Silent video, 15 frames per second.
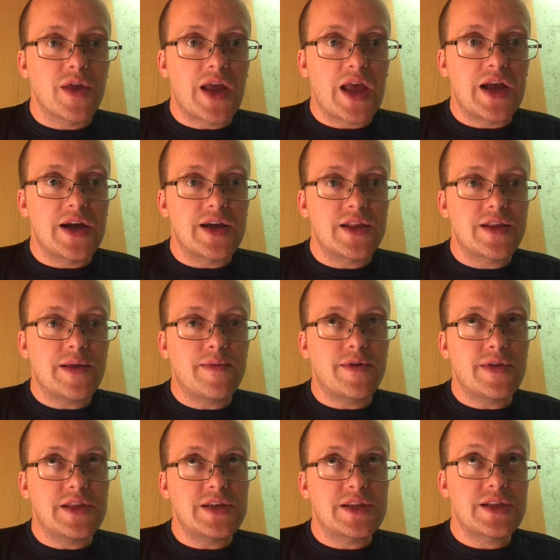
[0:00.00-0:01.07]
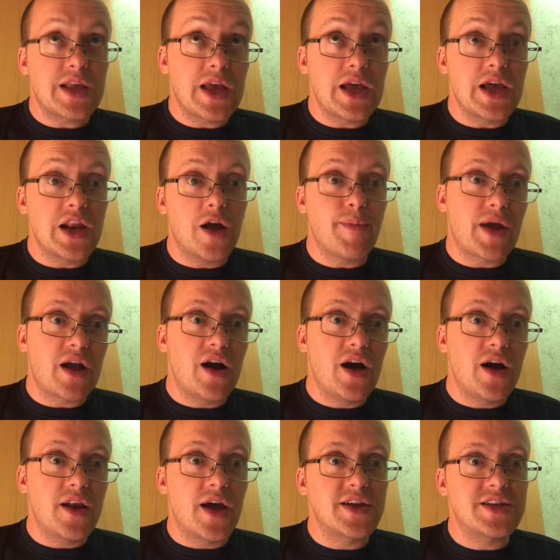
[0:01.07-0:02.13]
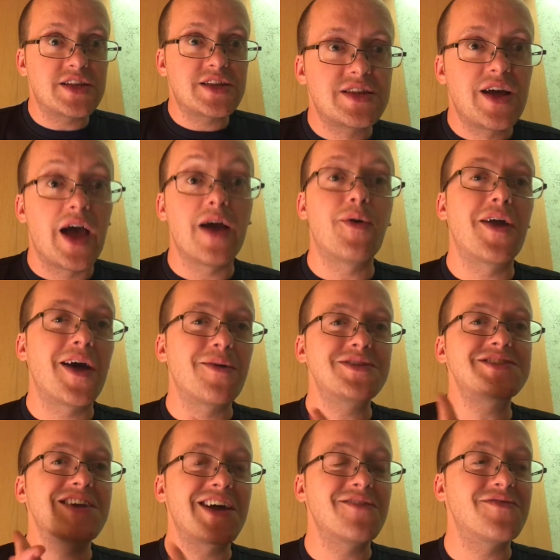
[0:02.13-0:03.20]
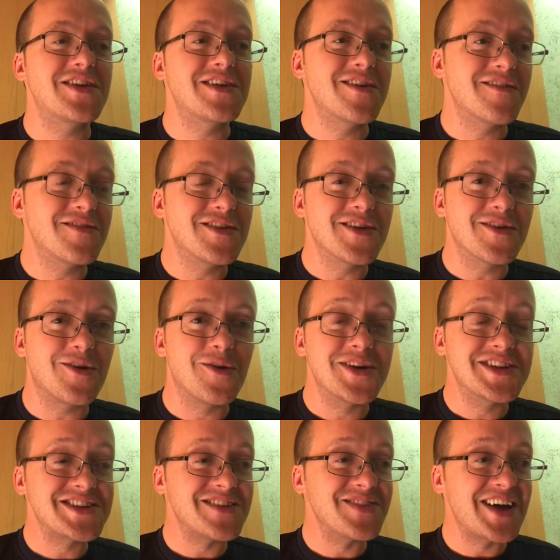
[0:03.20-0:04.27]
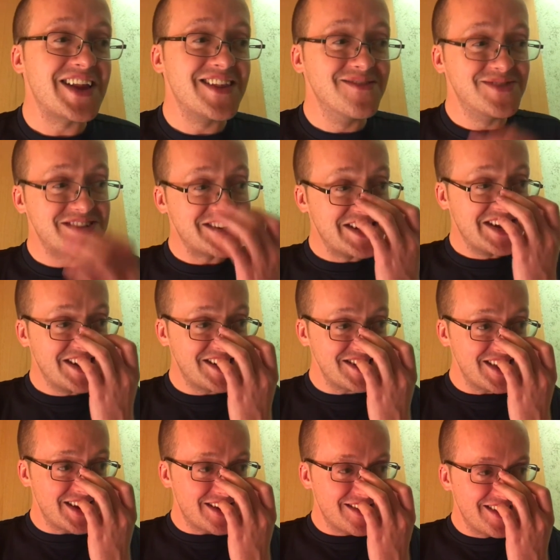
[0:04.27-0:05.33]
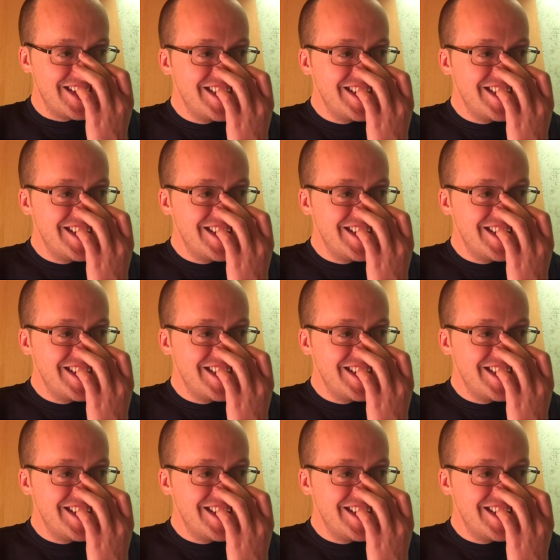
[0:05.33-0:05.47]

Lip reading: Like, hey guys, I'm doing this, and oh my god, I wish I got video of the coins coming out of the machine, because like